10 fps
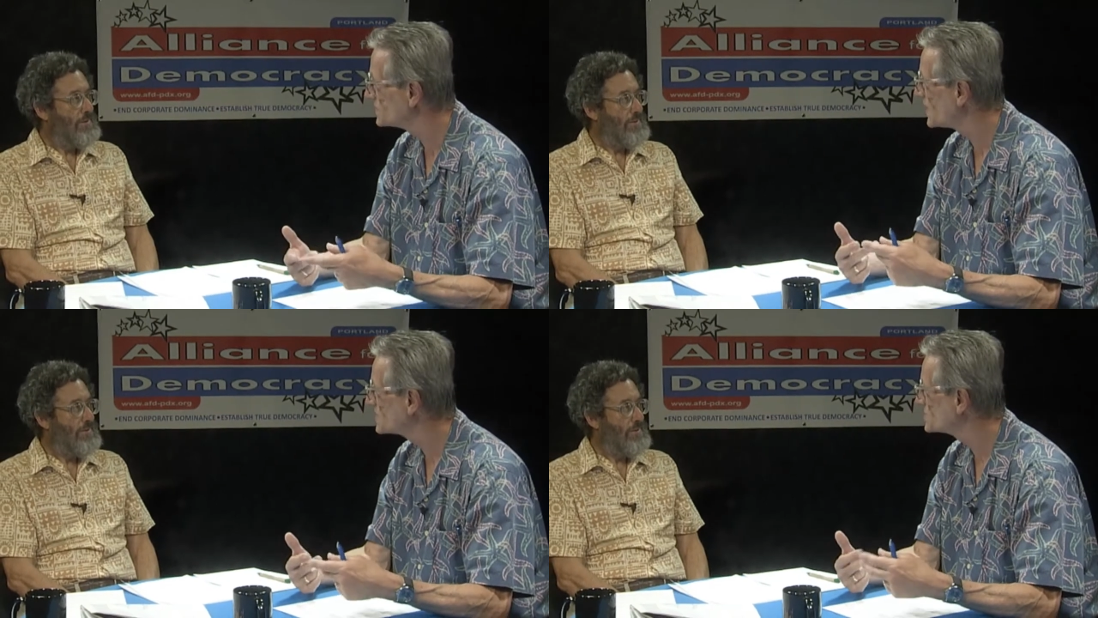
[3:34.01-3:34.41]

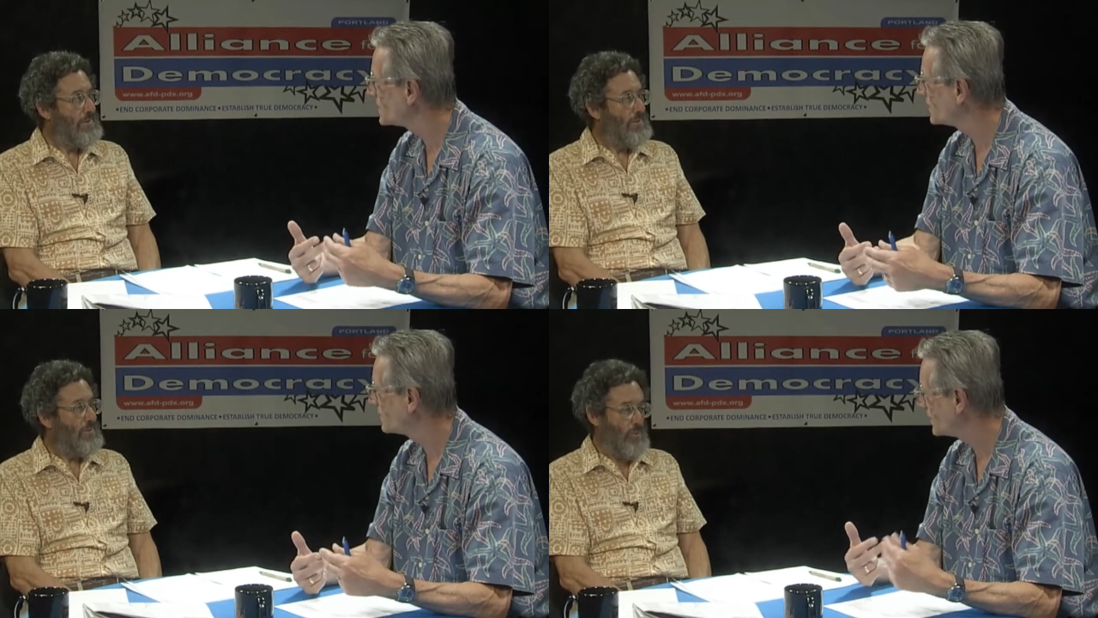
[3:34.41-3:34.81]
Speaker 1: actually
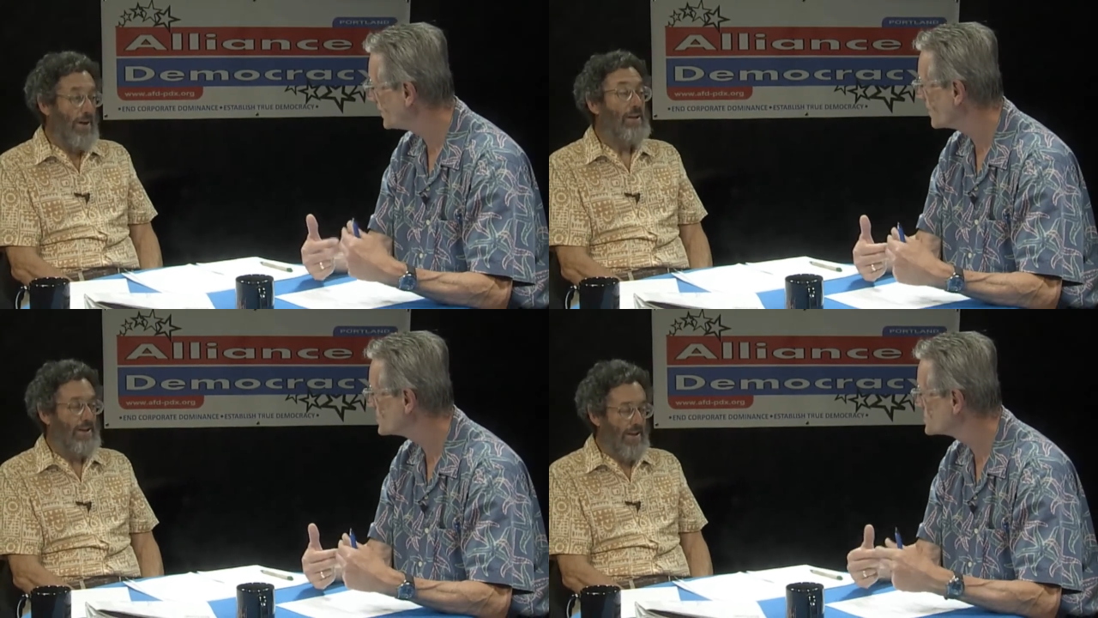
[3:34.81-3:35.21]
regulate
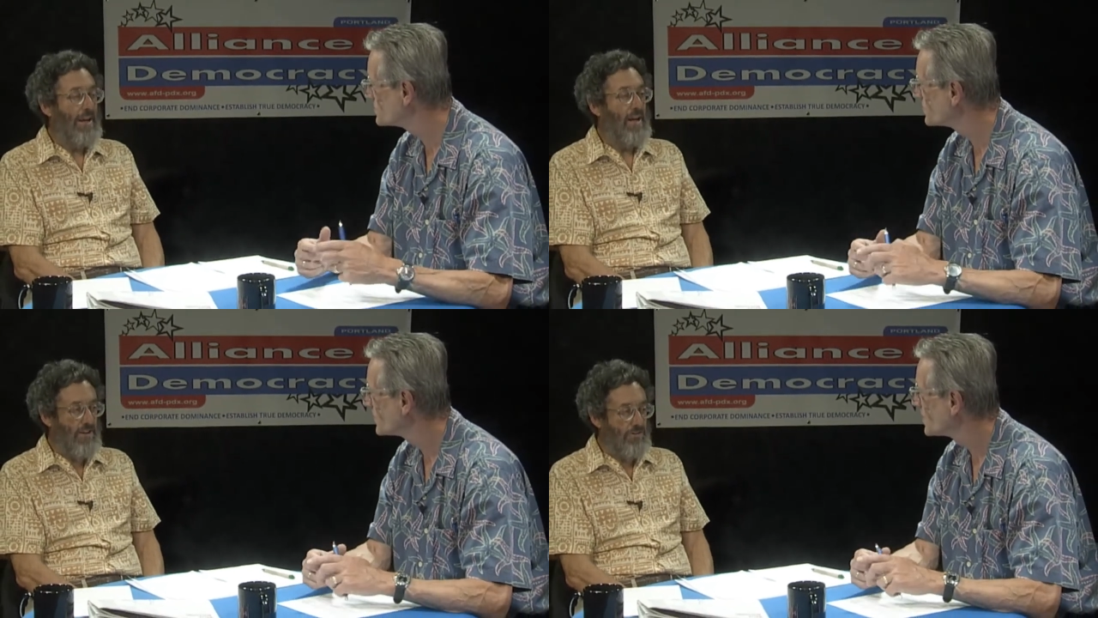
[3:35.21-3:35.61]
regulating
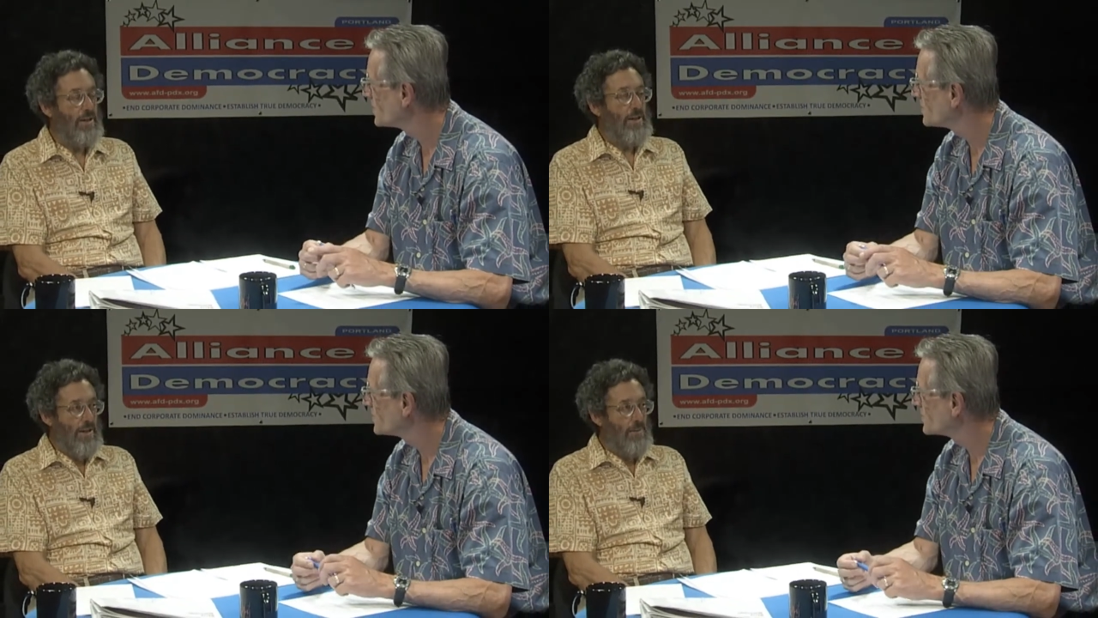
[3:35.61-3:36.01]
Speaker 2: us. us.
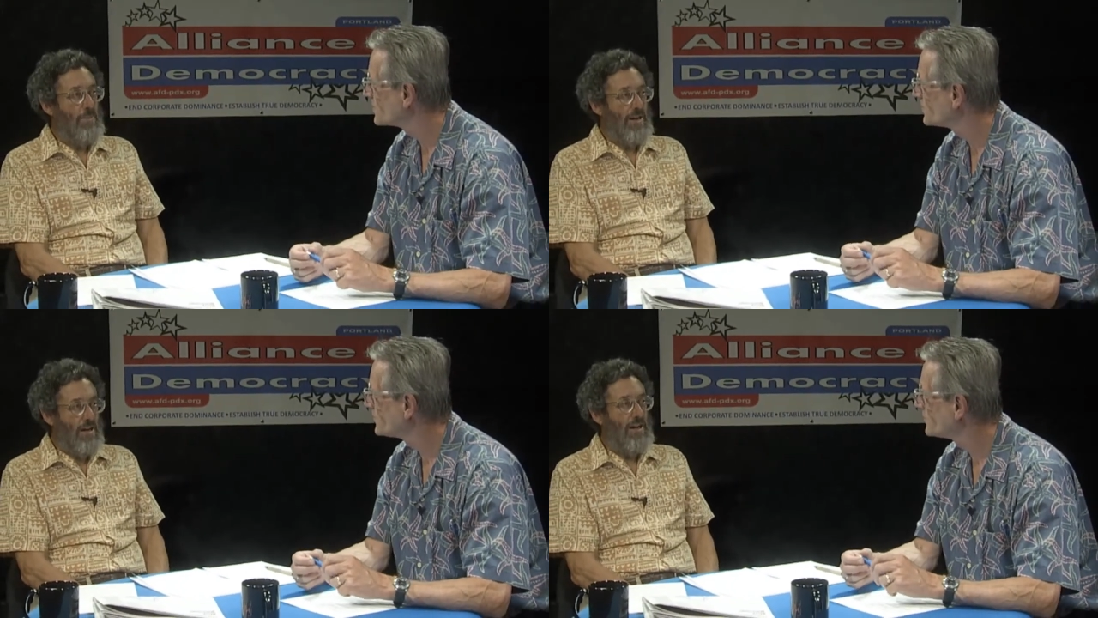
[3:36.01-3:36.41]

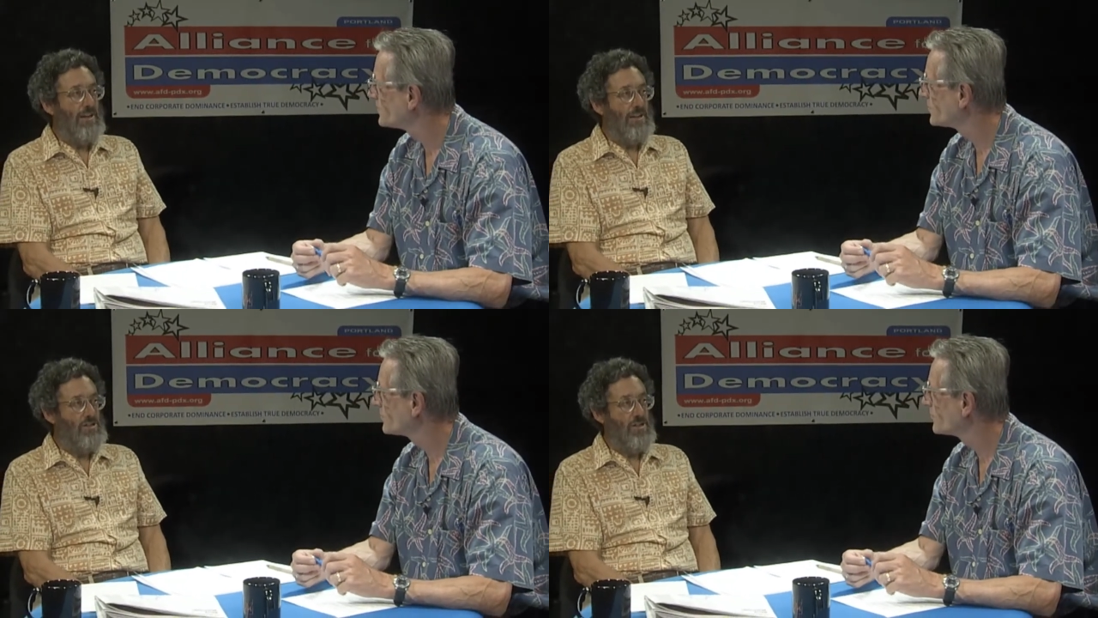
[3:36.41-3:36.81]
My
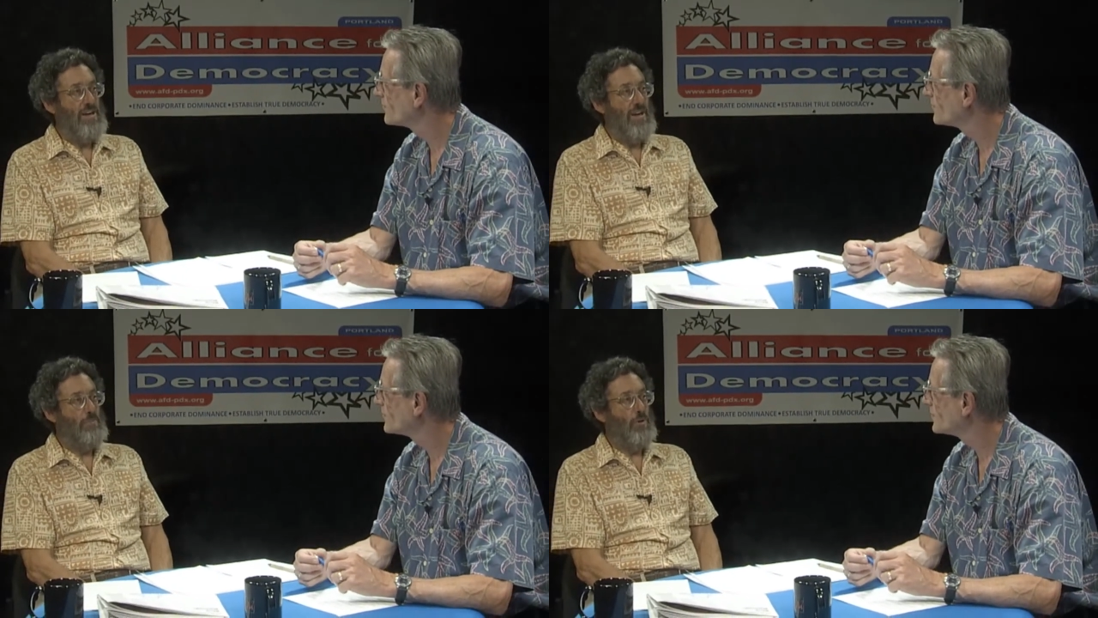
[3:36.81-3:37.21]
colleague Jane
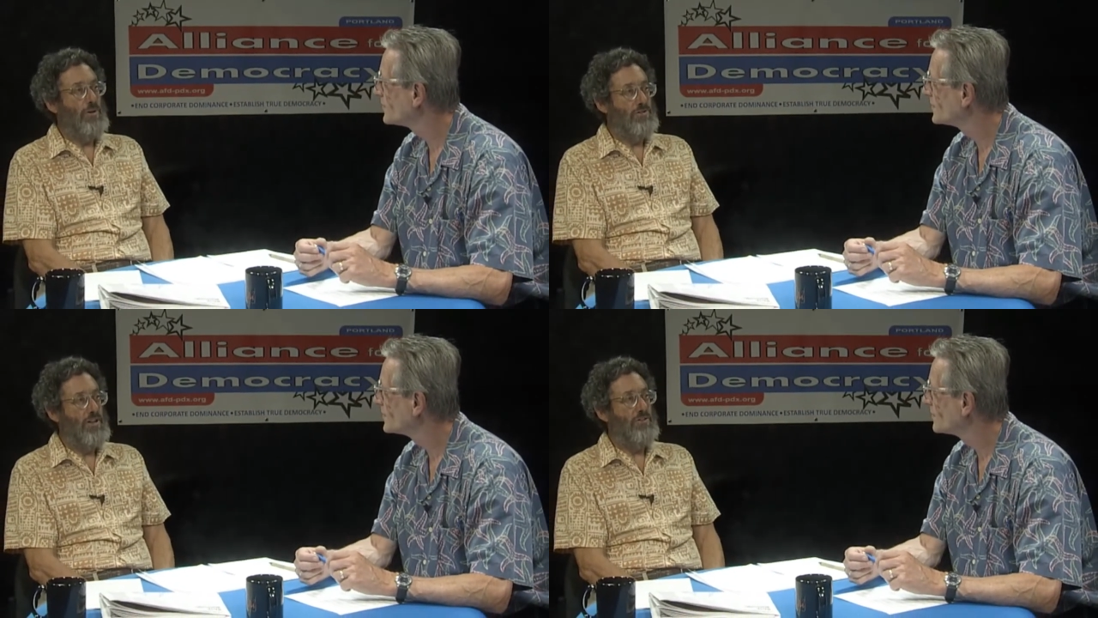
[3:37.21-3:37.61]
Anne Morris
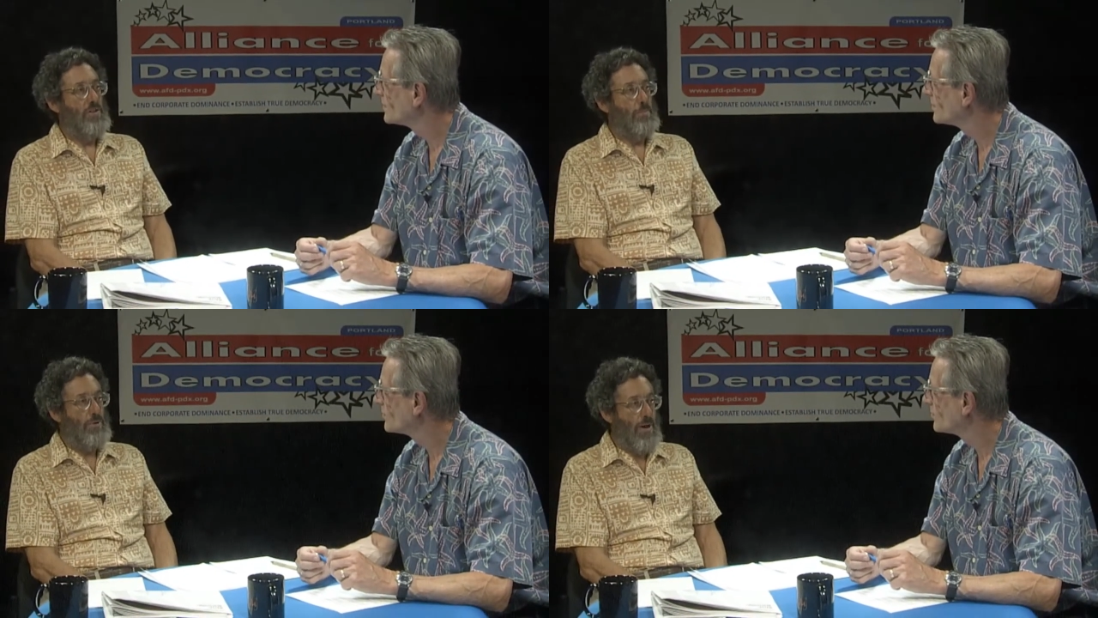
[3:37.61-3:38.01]
says the
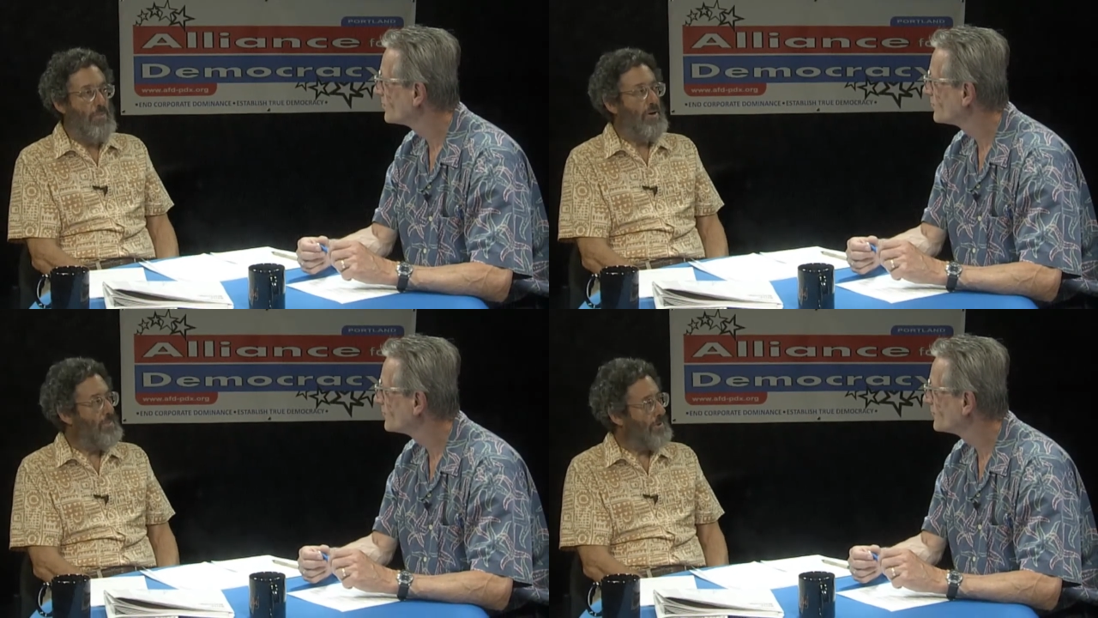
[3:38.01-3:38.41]

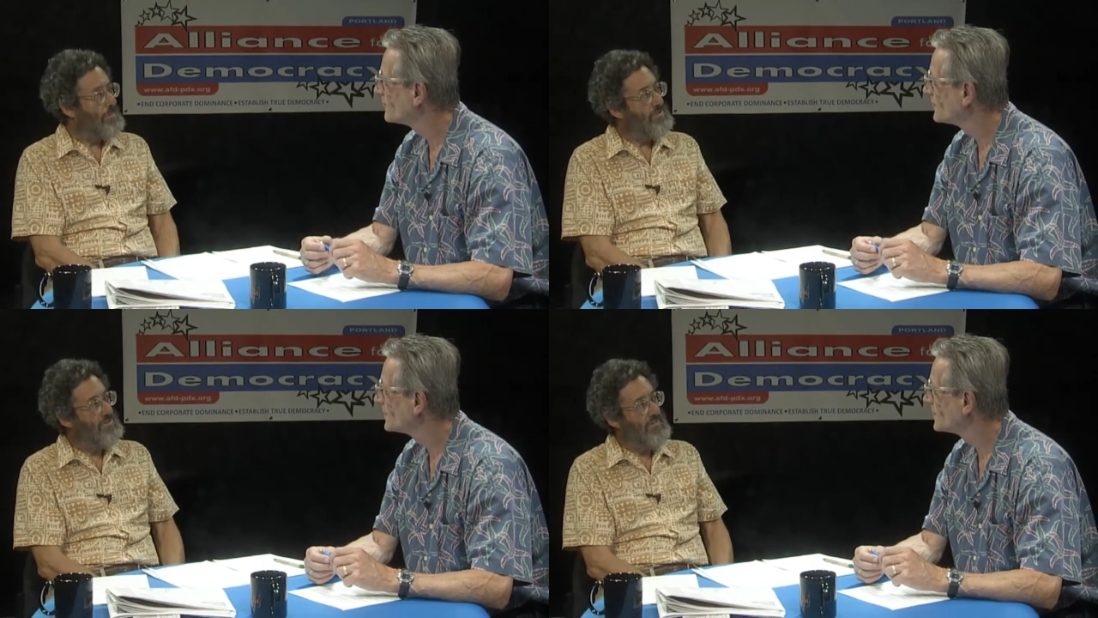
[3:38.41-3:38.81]
primary purpose of